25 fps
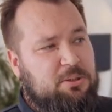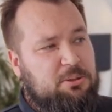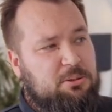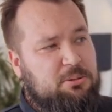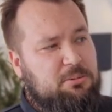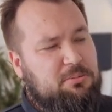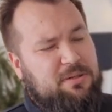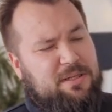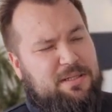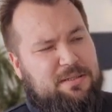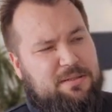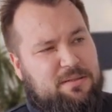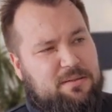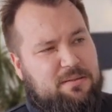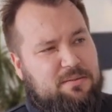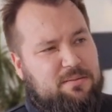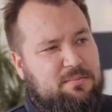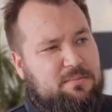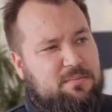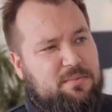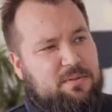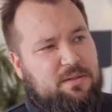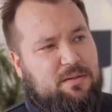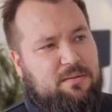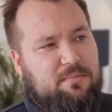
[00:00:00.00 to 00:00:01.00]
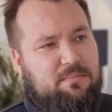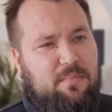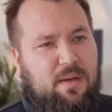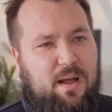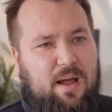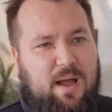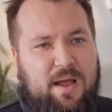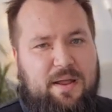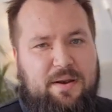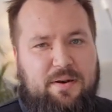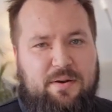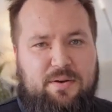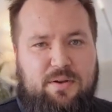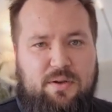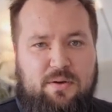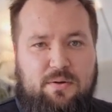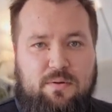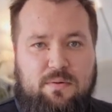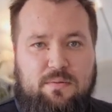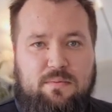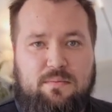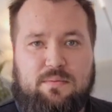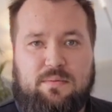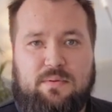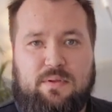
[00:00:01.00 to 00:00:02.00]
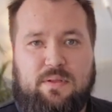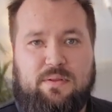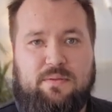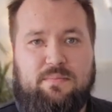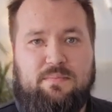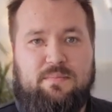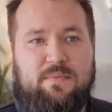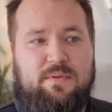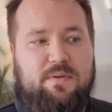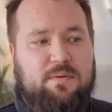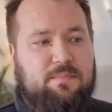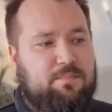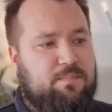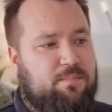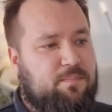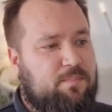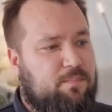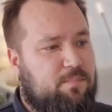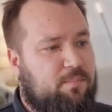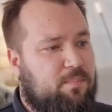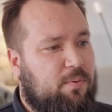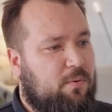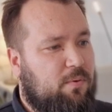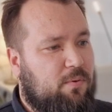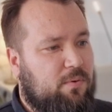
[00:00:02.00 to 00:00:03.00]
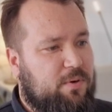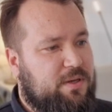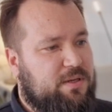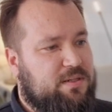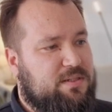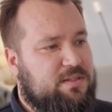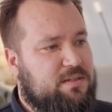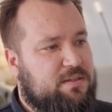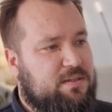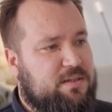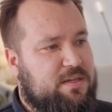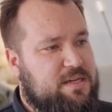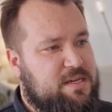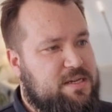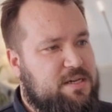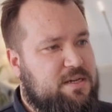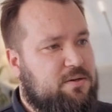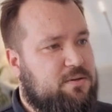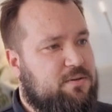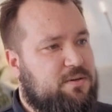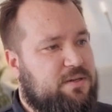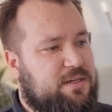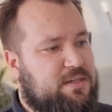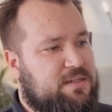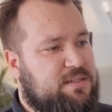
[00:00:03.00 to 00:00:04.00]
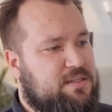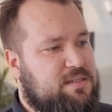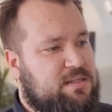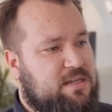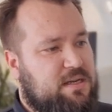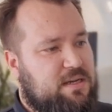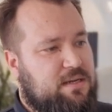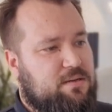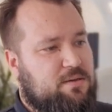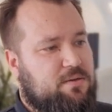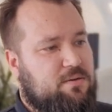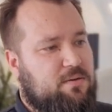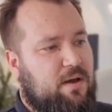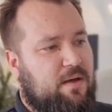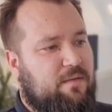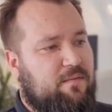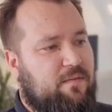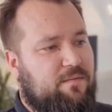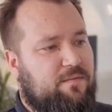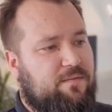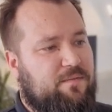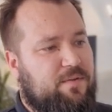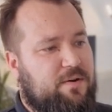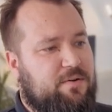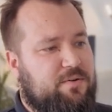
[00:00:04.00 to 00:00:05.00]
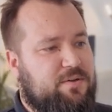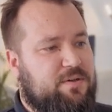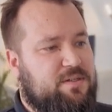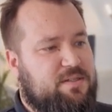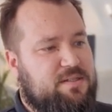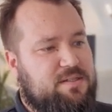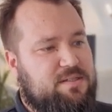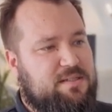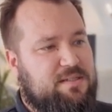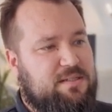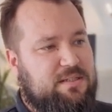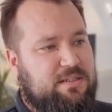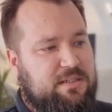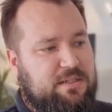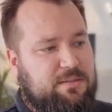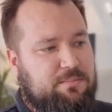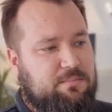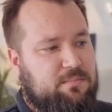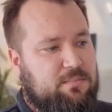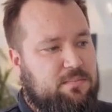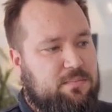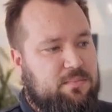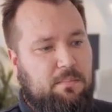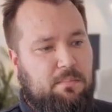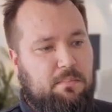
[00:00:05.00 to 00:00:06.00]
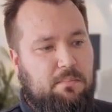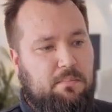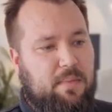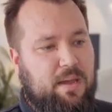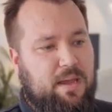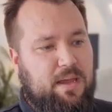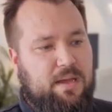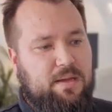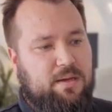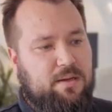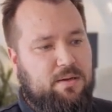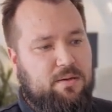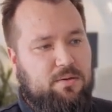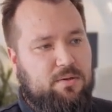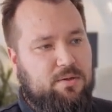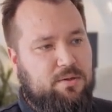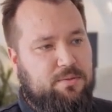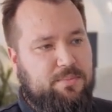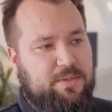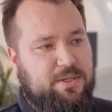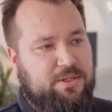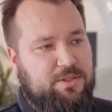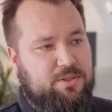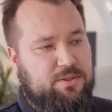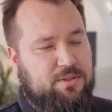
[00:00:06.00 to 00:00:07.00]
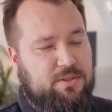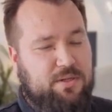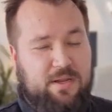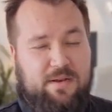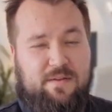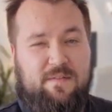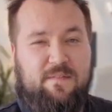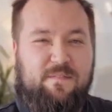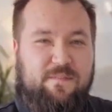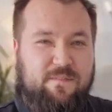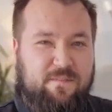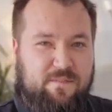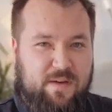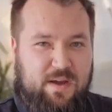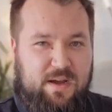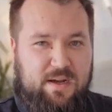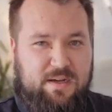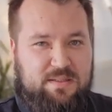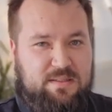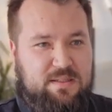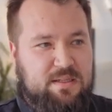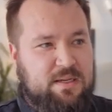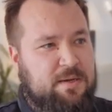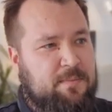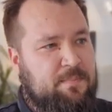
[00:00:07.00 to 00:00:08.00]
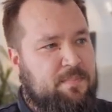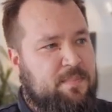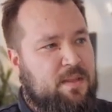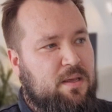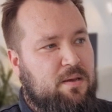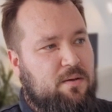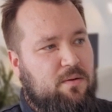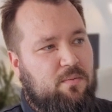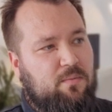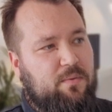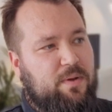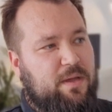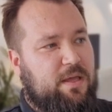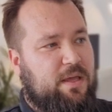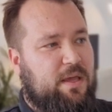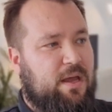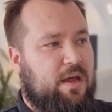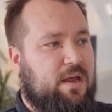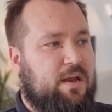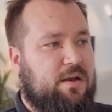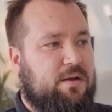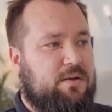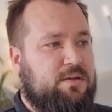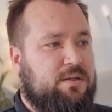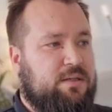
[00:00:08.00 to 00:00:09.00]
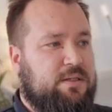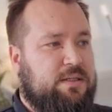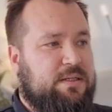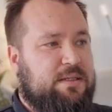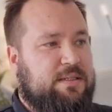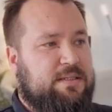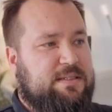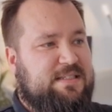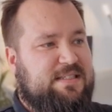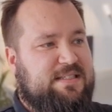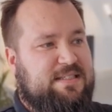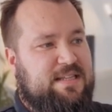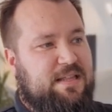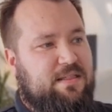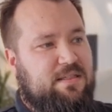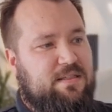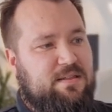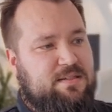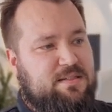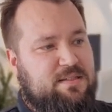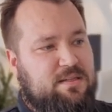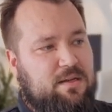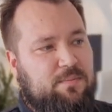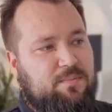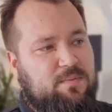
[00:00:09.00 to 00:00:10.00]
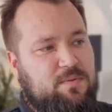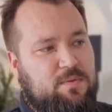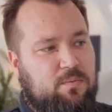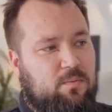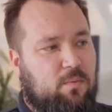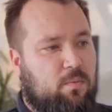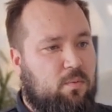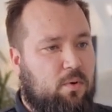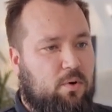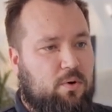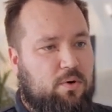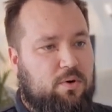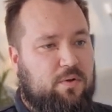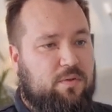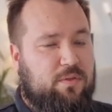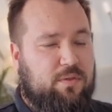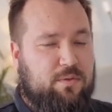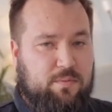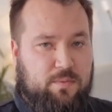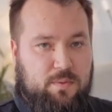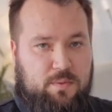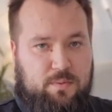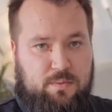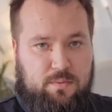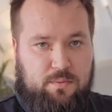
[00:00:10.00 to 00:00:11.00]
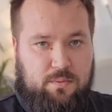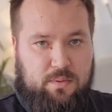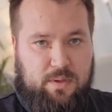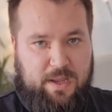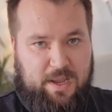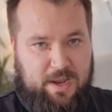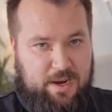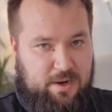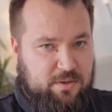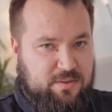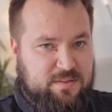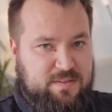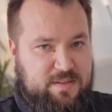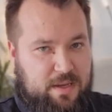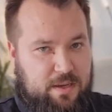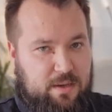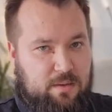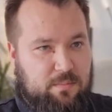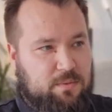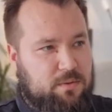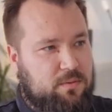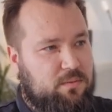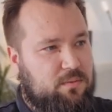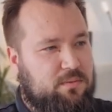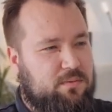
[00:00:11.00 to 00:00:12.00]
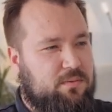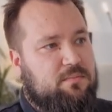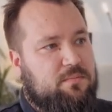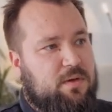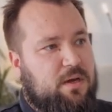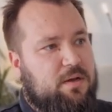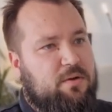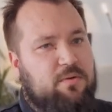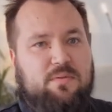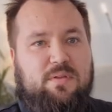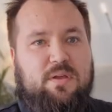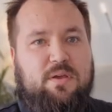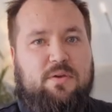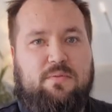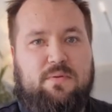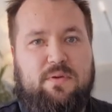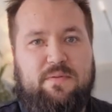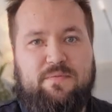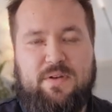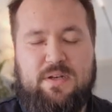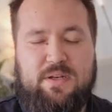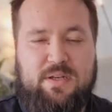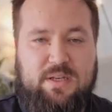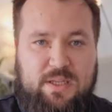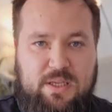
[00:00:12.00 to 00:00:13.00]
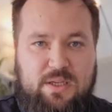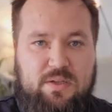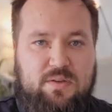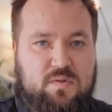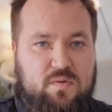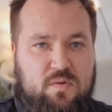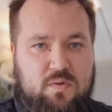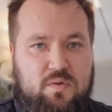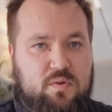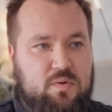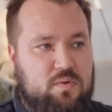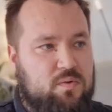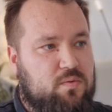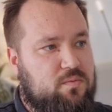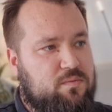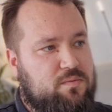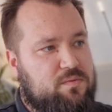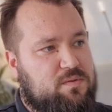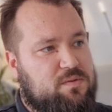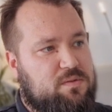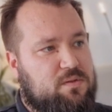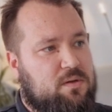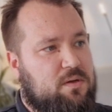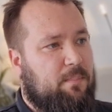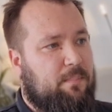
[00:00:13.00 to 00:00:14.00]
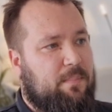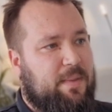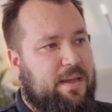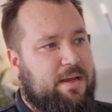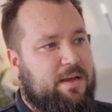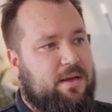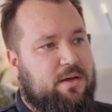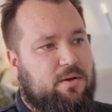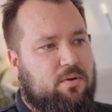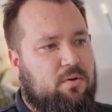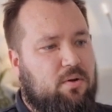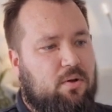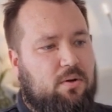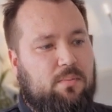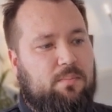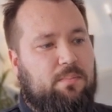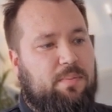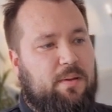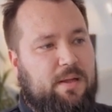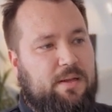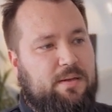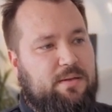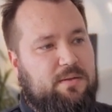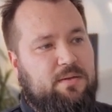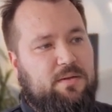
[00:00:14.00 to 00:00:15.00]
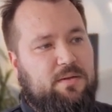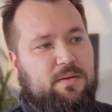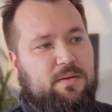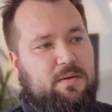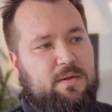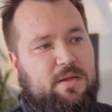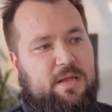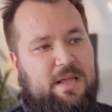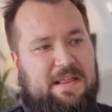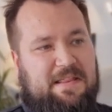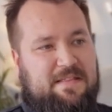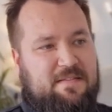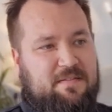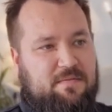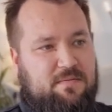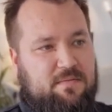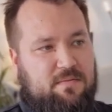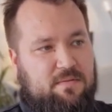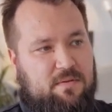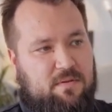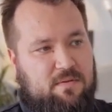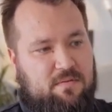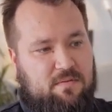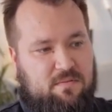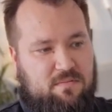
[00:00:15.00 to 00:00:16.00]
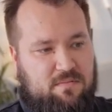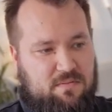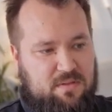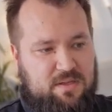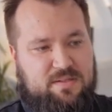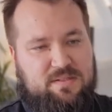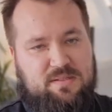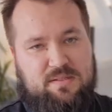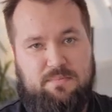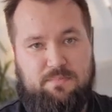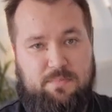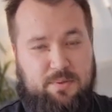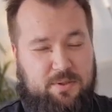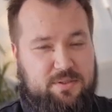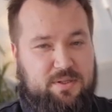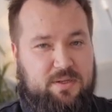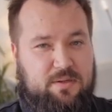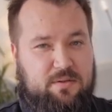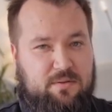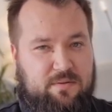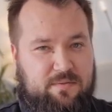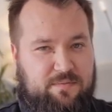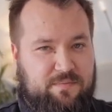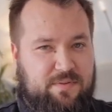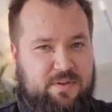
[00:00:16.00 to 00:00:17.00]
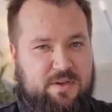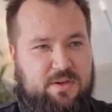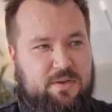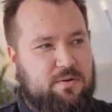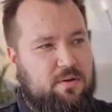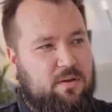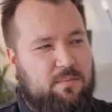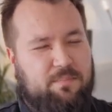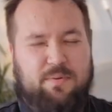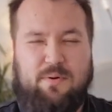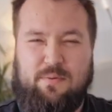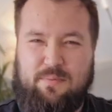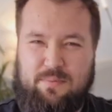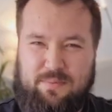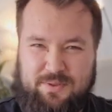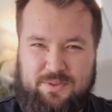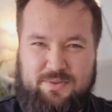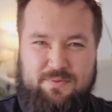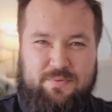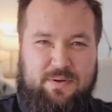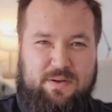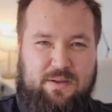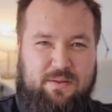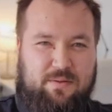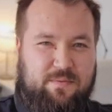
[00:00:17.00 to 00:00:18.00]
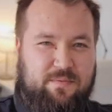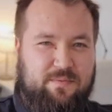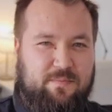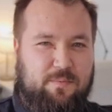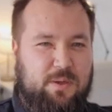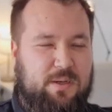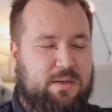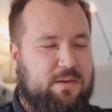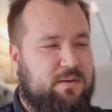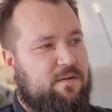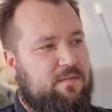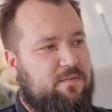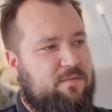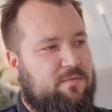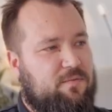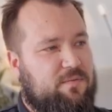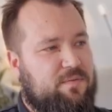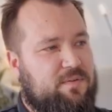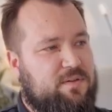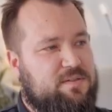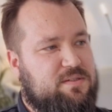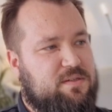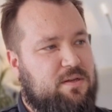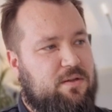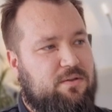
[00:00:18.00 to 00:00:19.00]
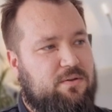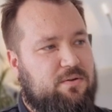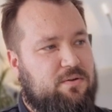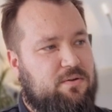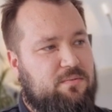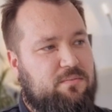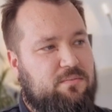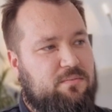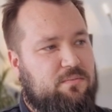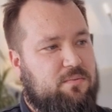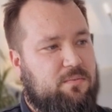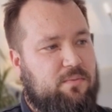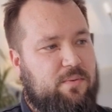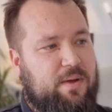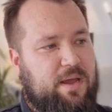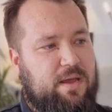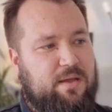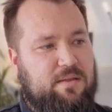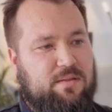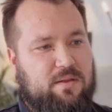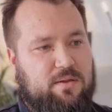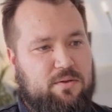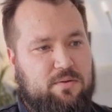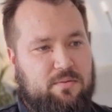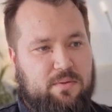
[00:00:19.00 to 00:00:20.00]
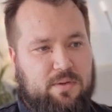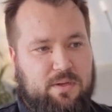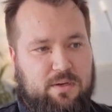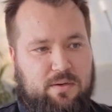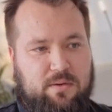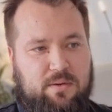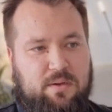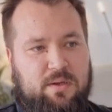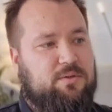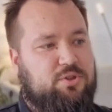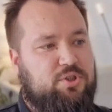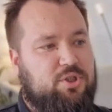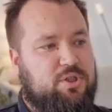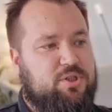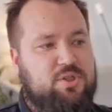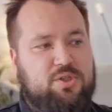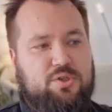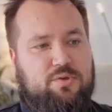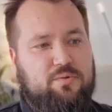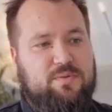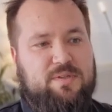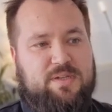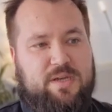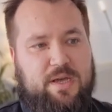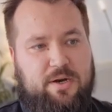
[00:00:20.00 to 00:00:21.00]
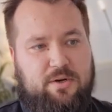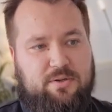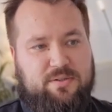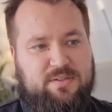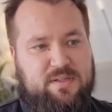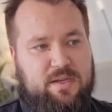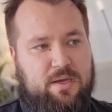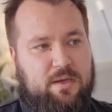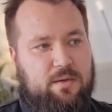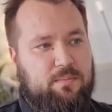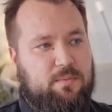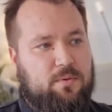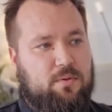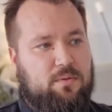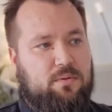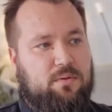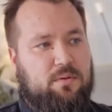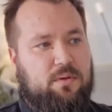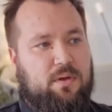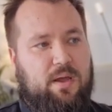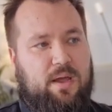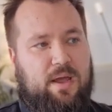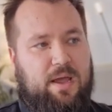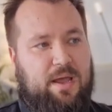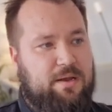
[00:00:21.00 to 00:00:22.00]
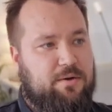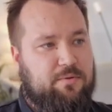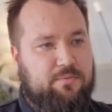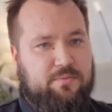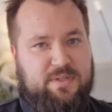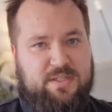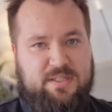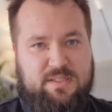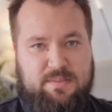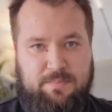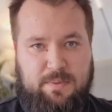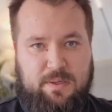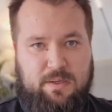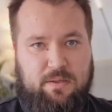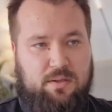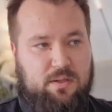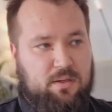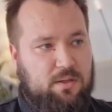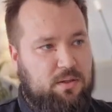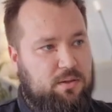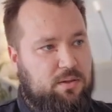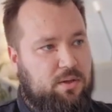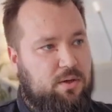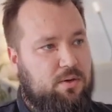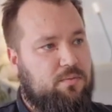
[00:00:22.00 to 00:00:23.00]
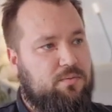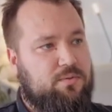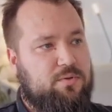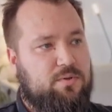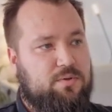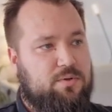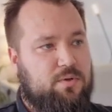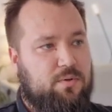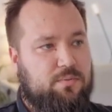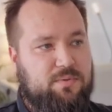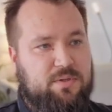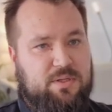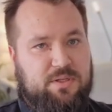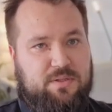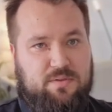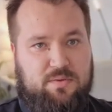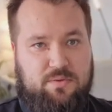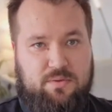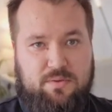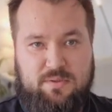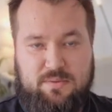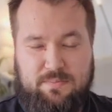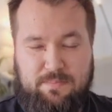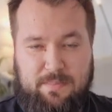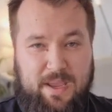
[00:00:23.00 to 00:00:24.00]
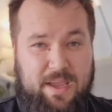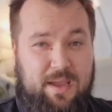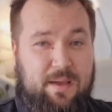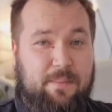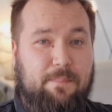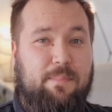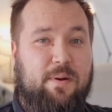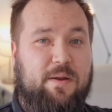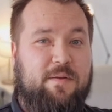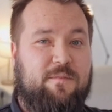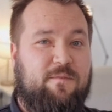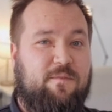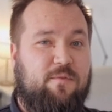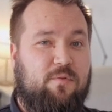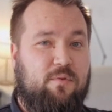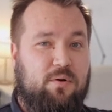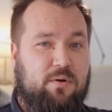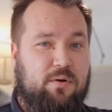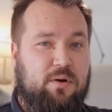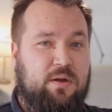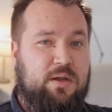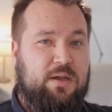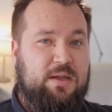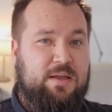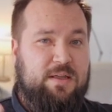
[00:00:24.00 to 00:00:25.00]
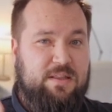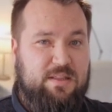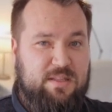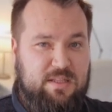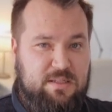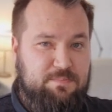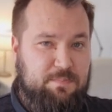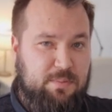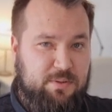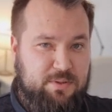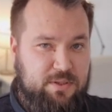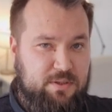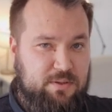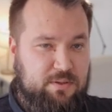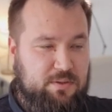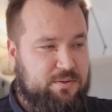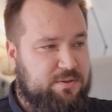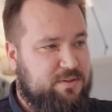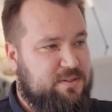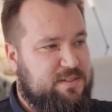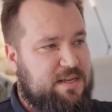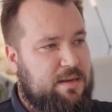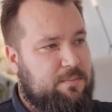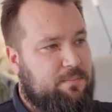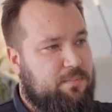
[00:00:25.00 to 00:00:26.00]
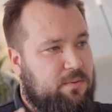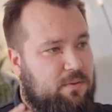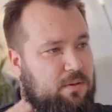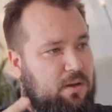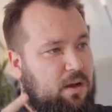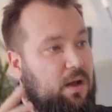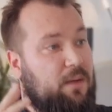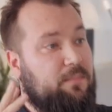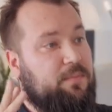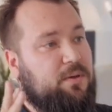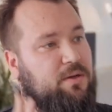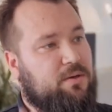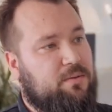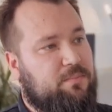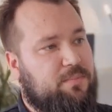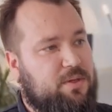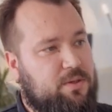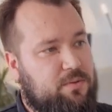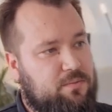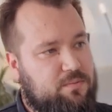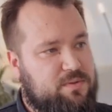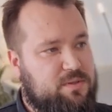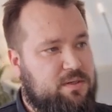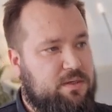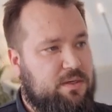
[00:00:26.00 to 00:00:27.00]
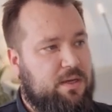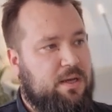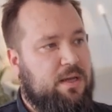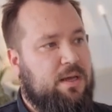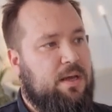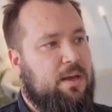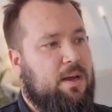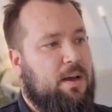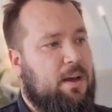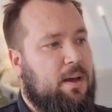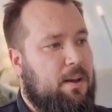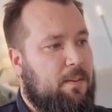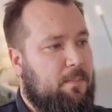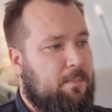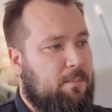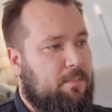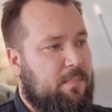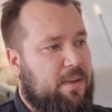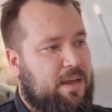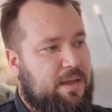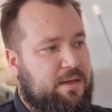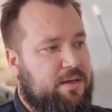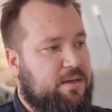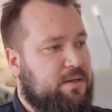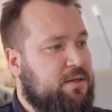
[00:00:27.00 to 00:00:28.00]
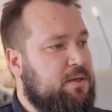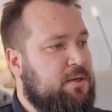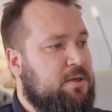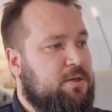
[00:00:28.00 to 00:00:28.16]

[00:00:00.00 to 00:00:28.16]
Well, um, I don't know. The point here is that you have a very slim Make automation, and in fact, we can set this up to work through Airtable. I don't think you even need to use Make at all, but in this particular video, I'll probably do another one for this other way that you can just use Airtable and Respell alone. You don't need to use Make, but for this particular example, I'm going to be using a Make.